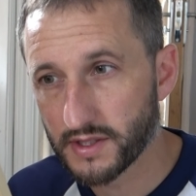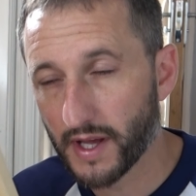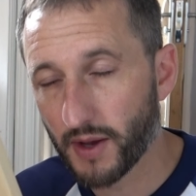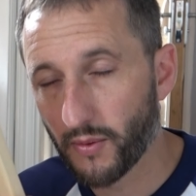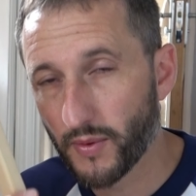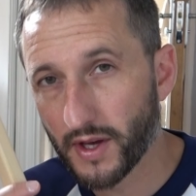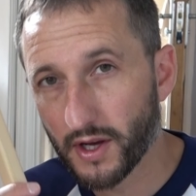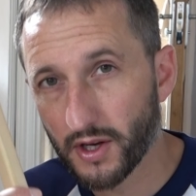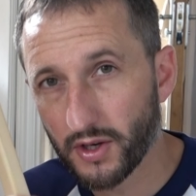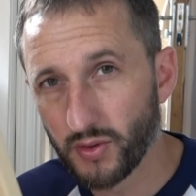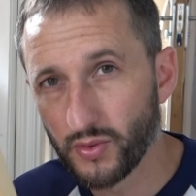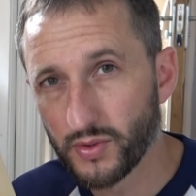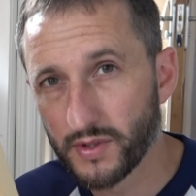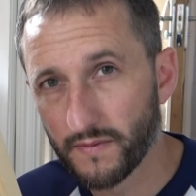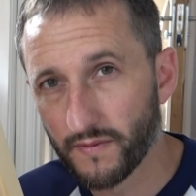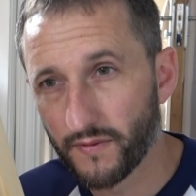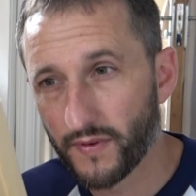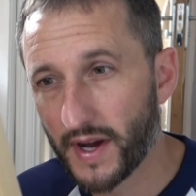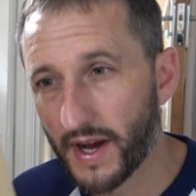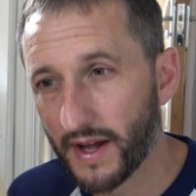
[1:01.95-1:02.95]
Now,
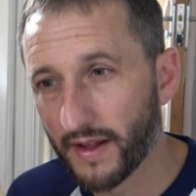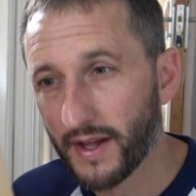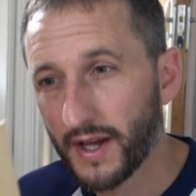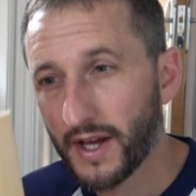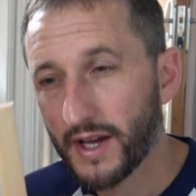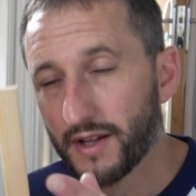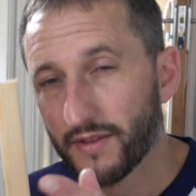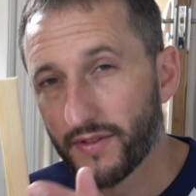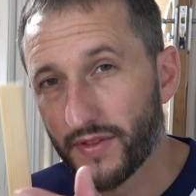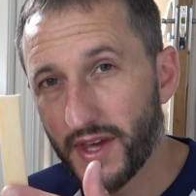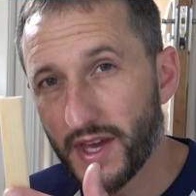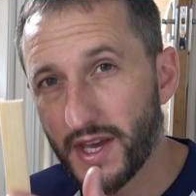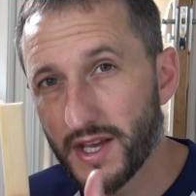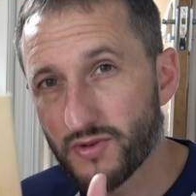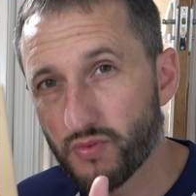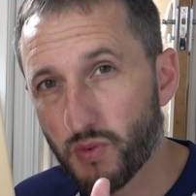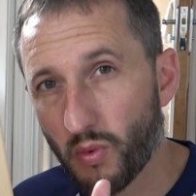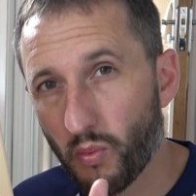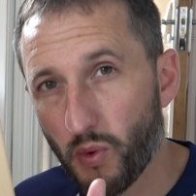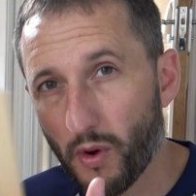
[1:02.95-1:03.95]
including VAT,
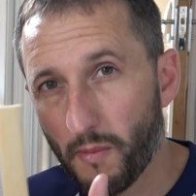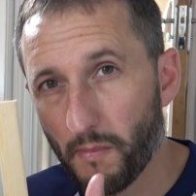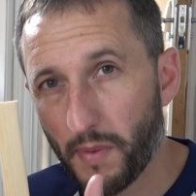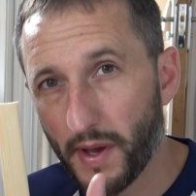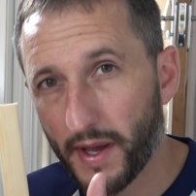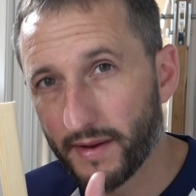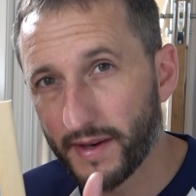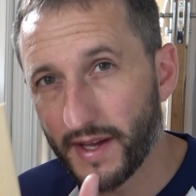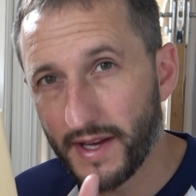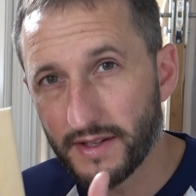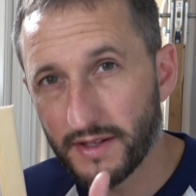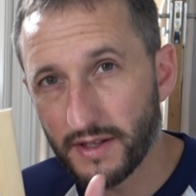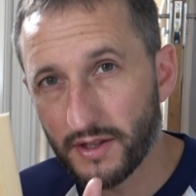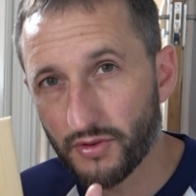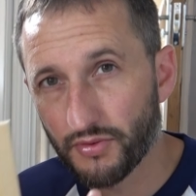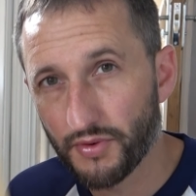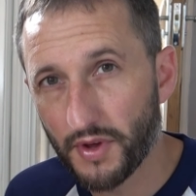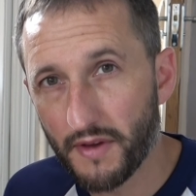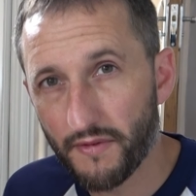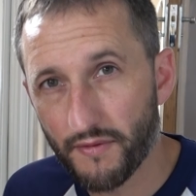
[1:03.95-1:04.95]
these were
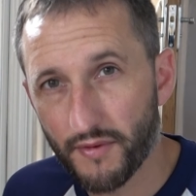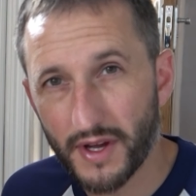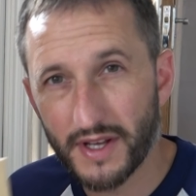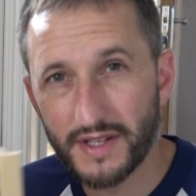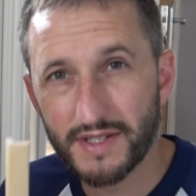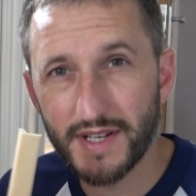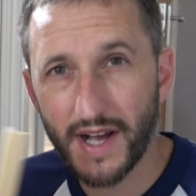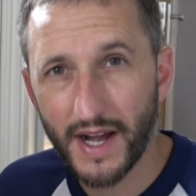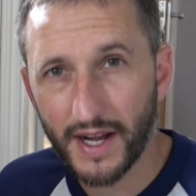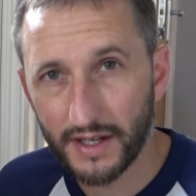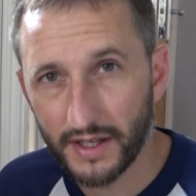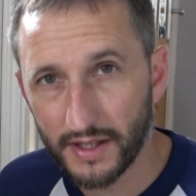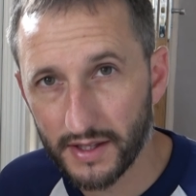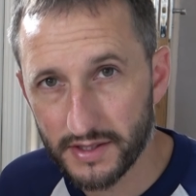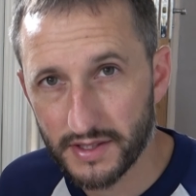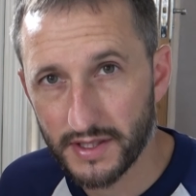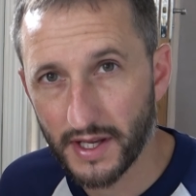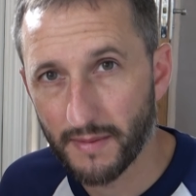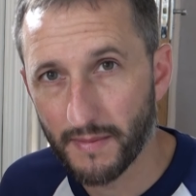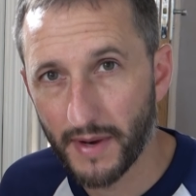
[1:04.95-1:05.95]
£1.83 for exactly the
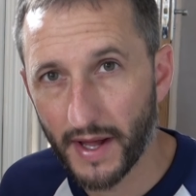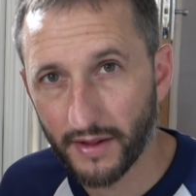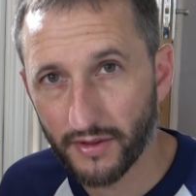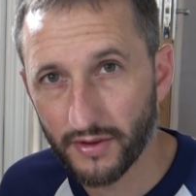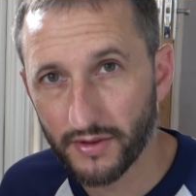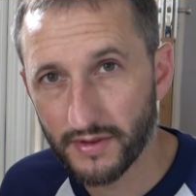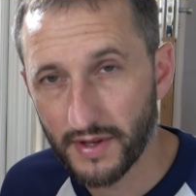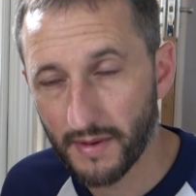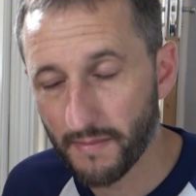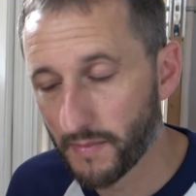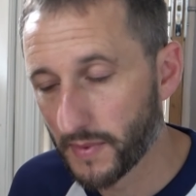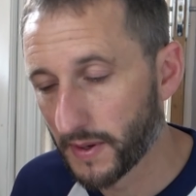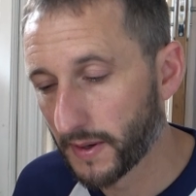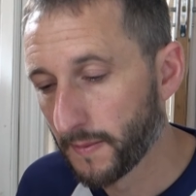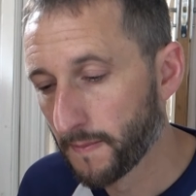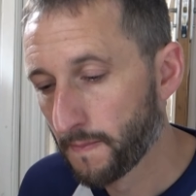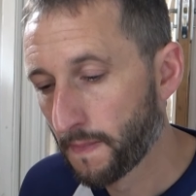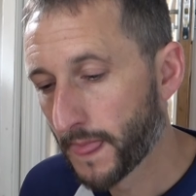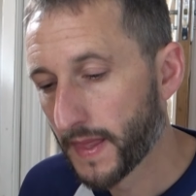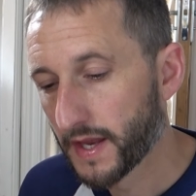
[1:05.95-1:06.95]
same length of
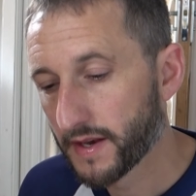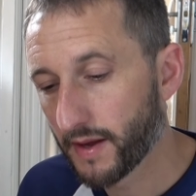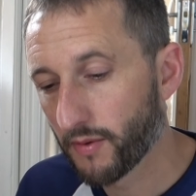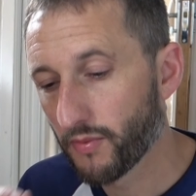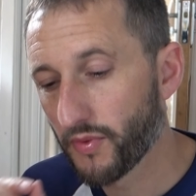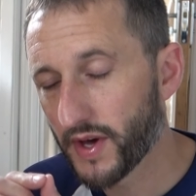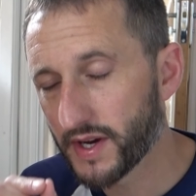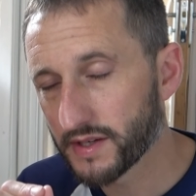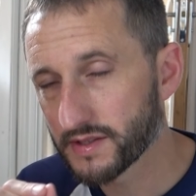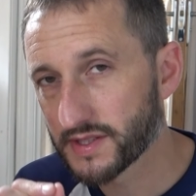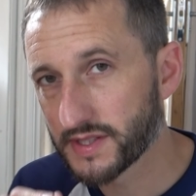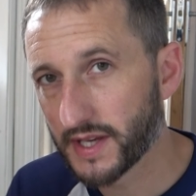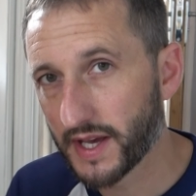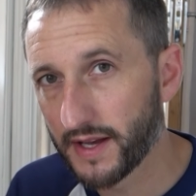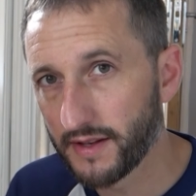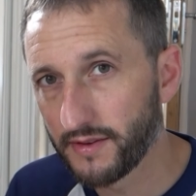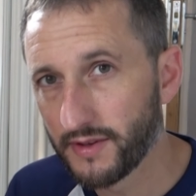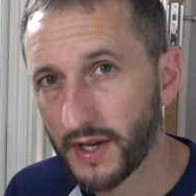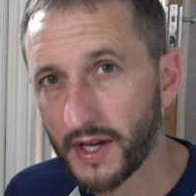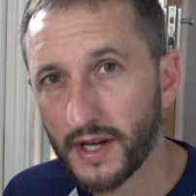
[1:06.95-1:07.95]
timber. Now, that
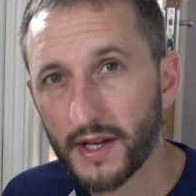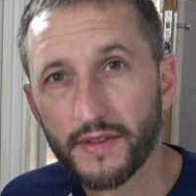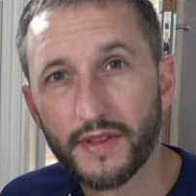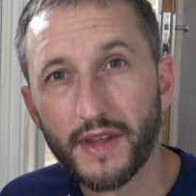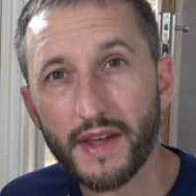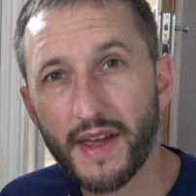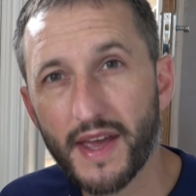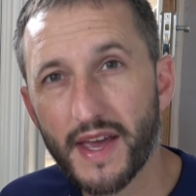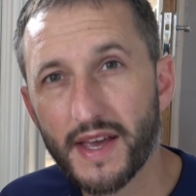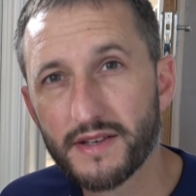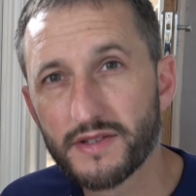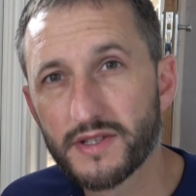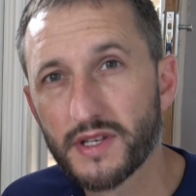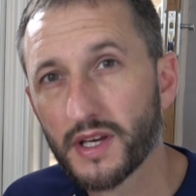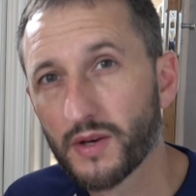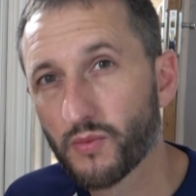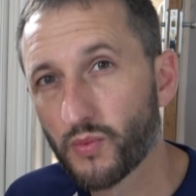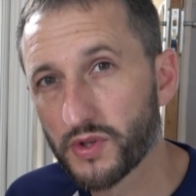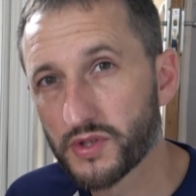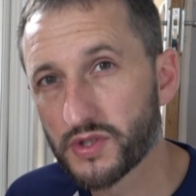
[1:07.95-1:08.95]
said, there
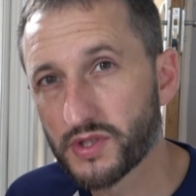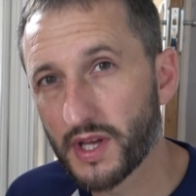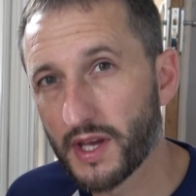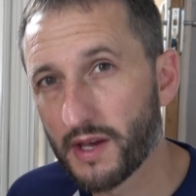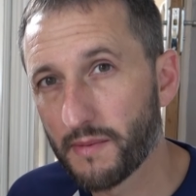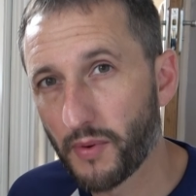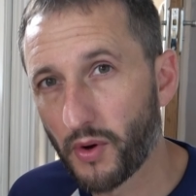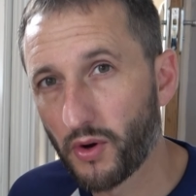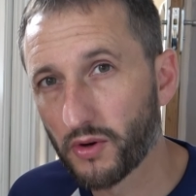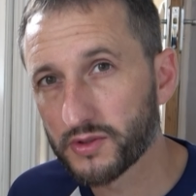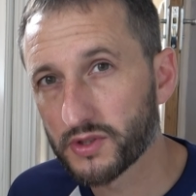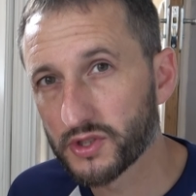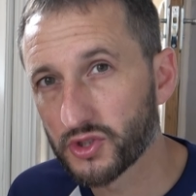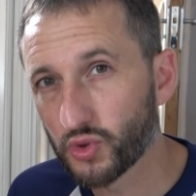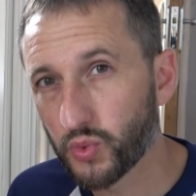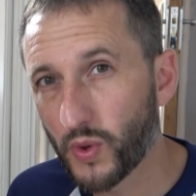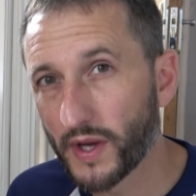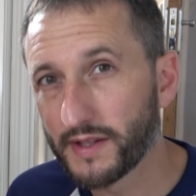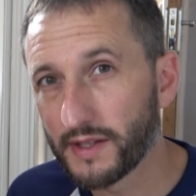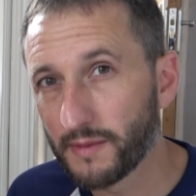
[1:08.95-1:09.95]
is, with Stairbox, a
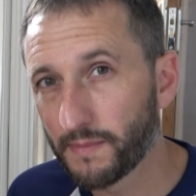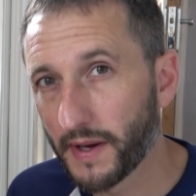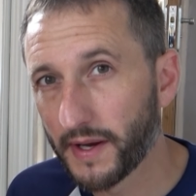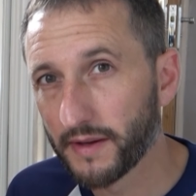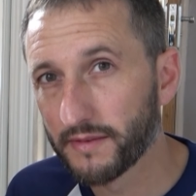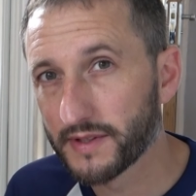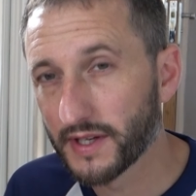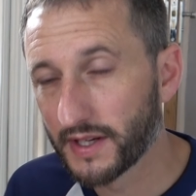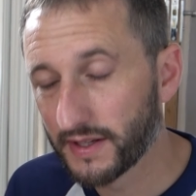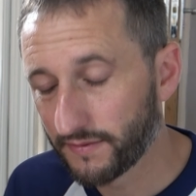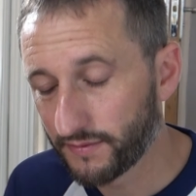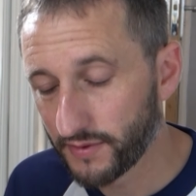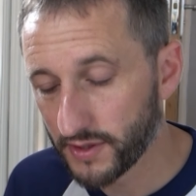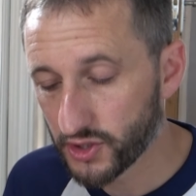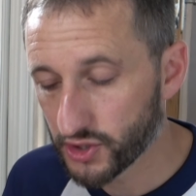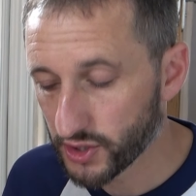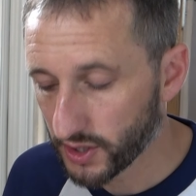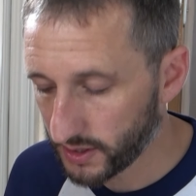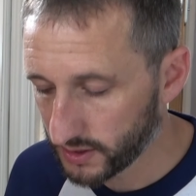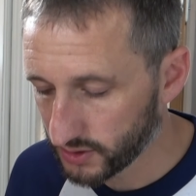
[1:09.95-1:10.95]
£20 delivery
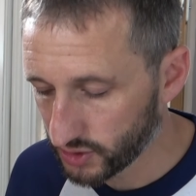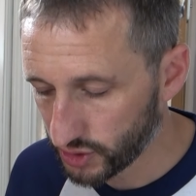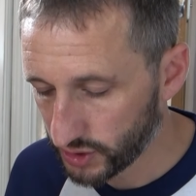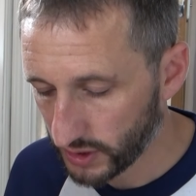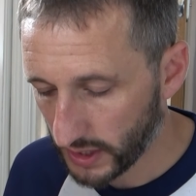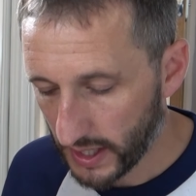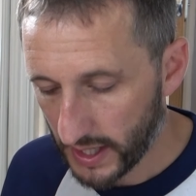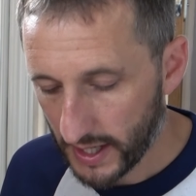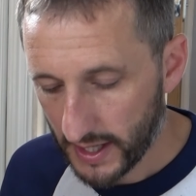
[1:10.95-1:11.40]
charge.